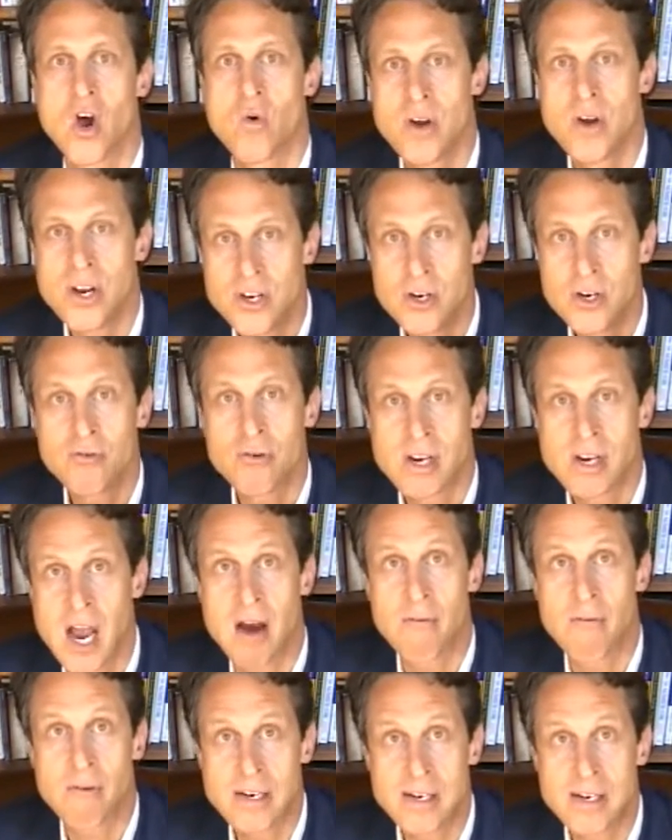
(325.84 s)
reduce
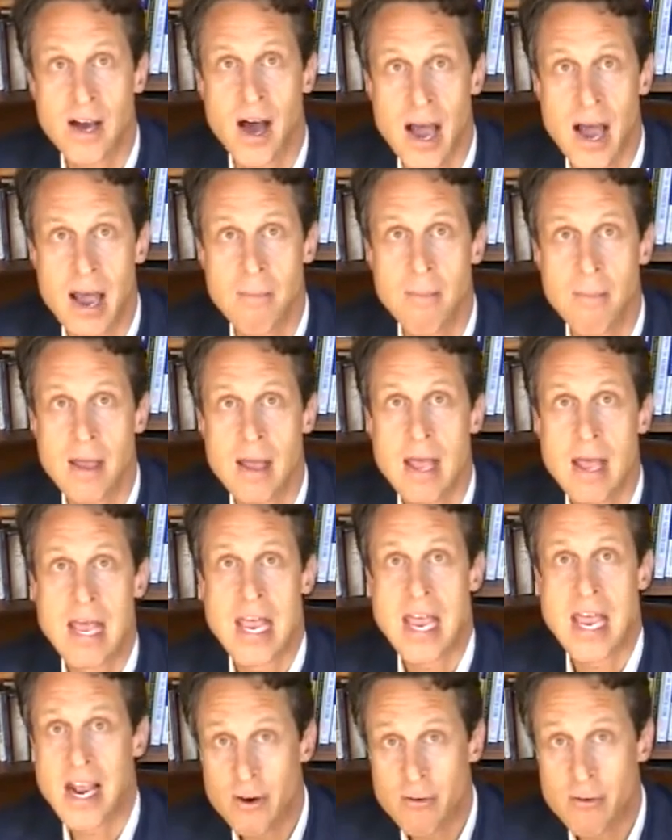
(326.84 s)
recovery time,
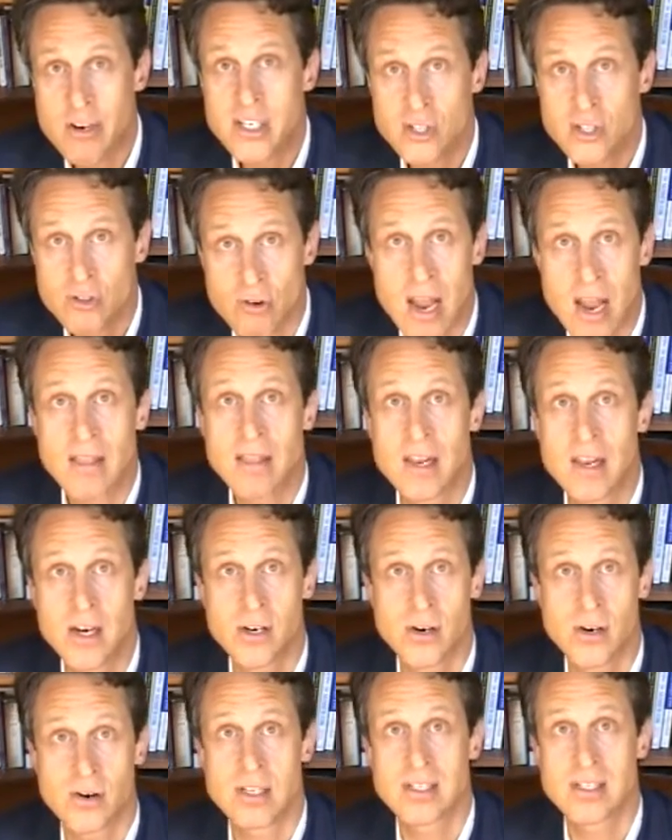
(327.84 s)
increase strength and
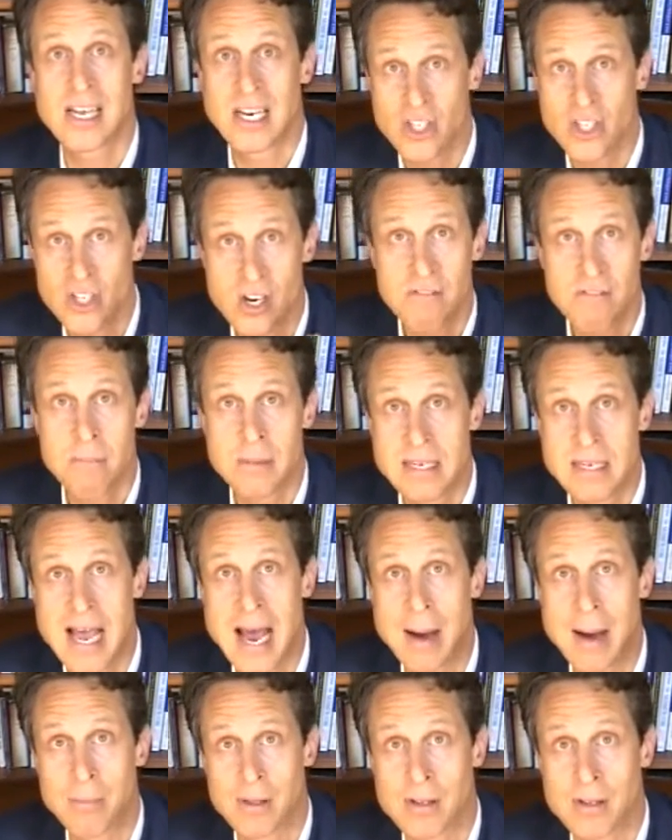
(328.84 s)
endurance, and shift
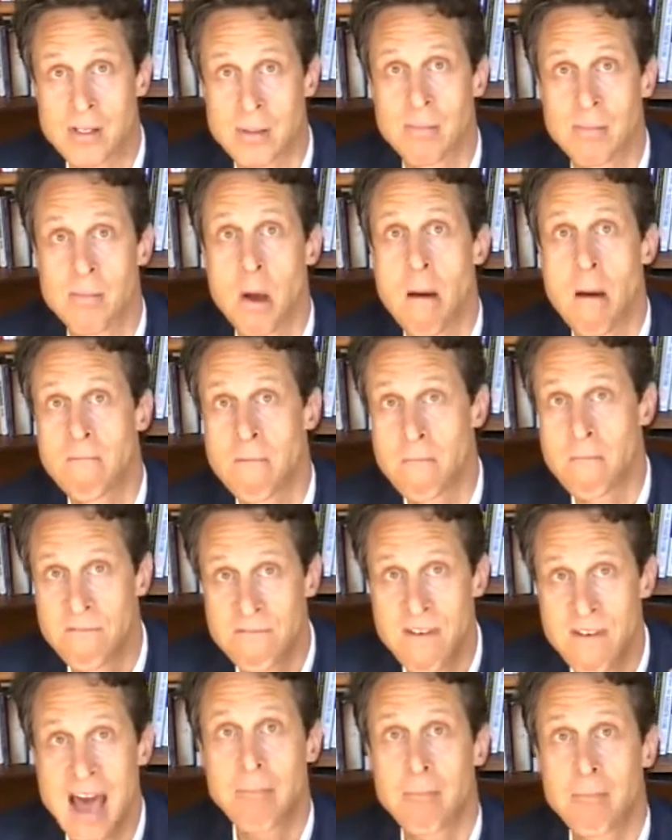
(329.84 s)
metabolism from
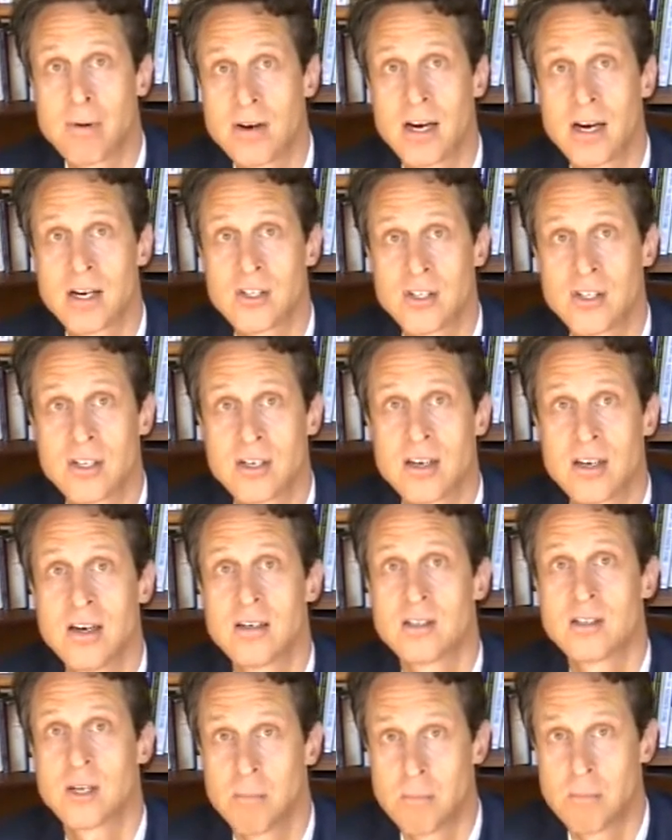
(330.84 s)
fat production
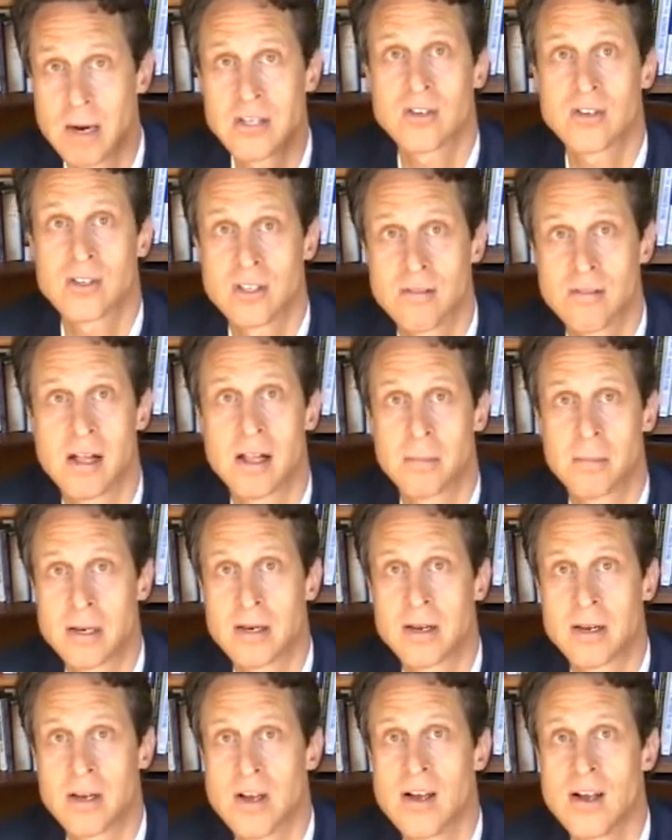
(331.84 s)
to muscle development.
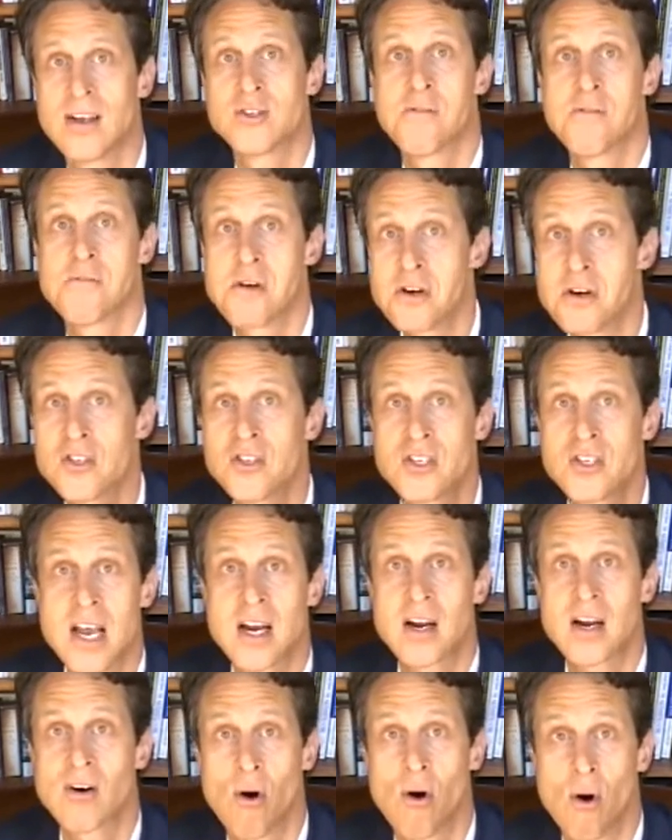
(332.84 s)
So if you're
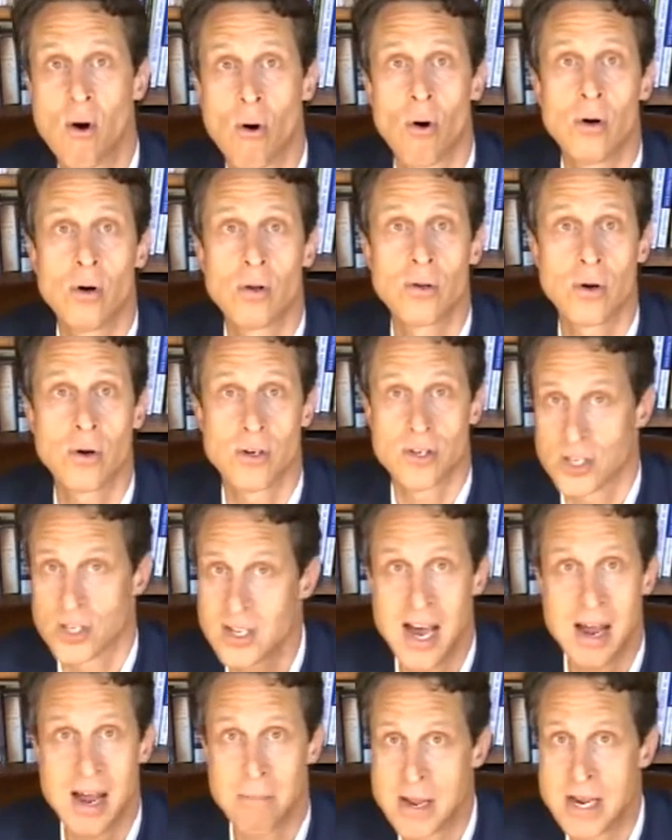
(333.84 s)
sick or old or just
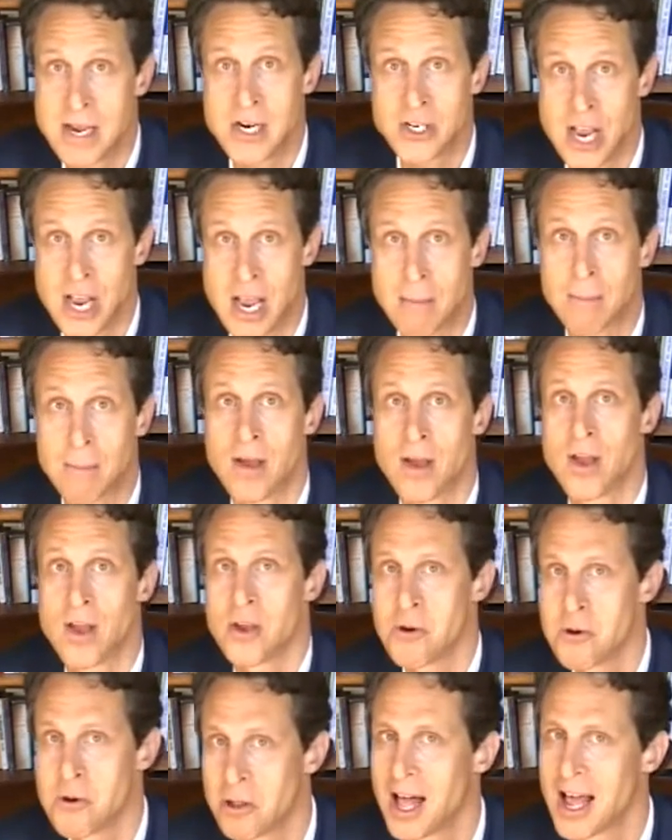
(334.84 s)
not in peak shape,
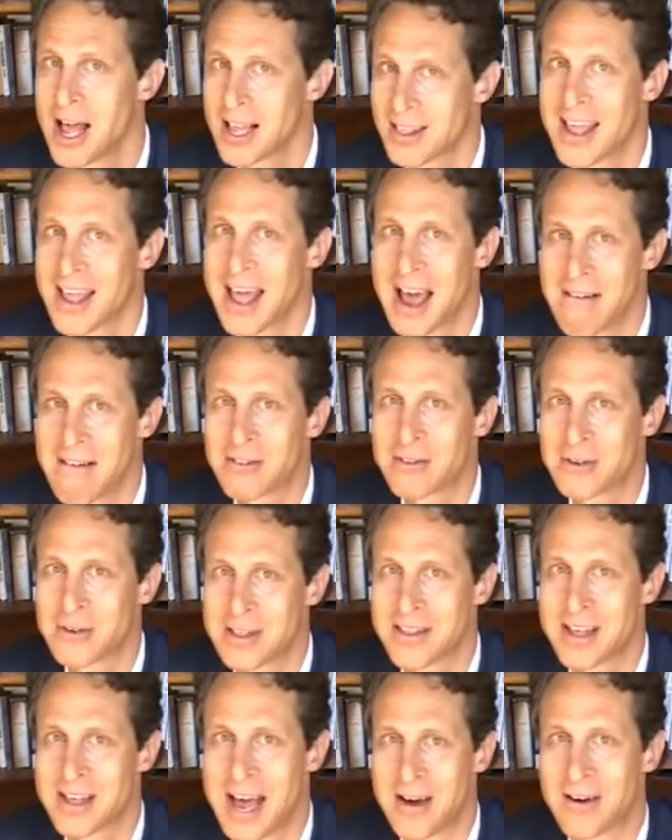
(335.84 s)
you likely have
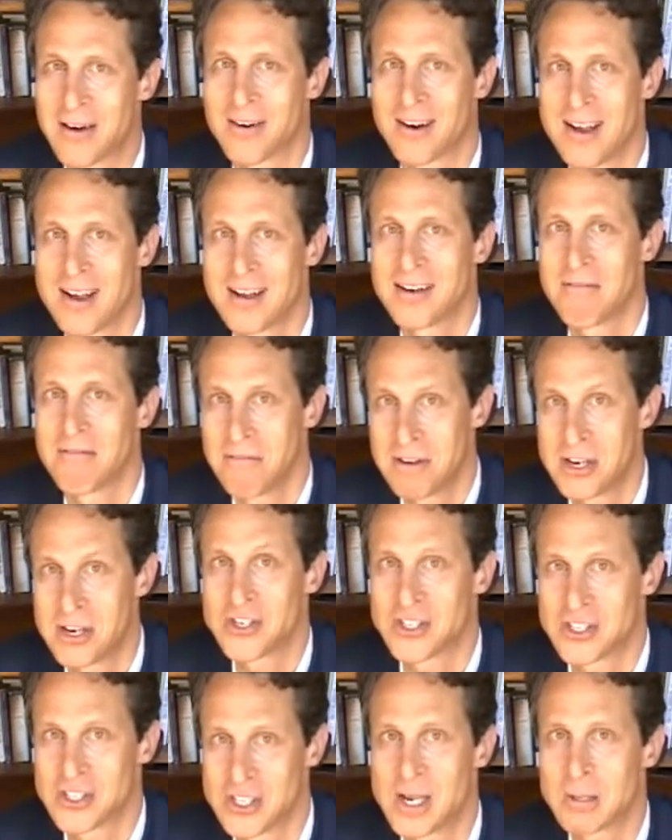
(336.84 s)
glutathione
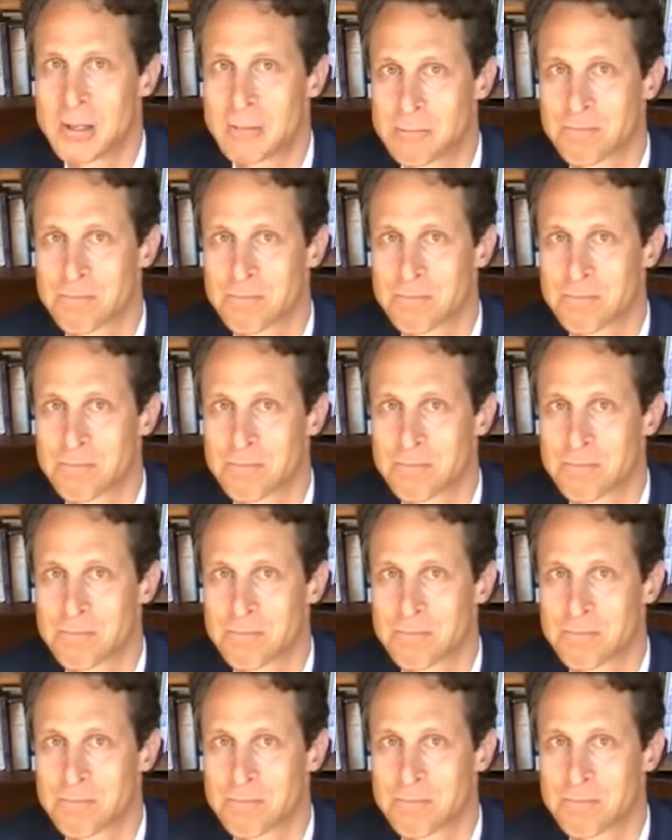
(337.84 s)
deficiency.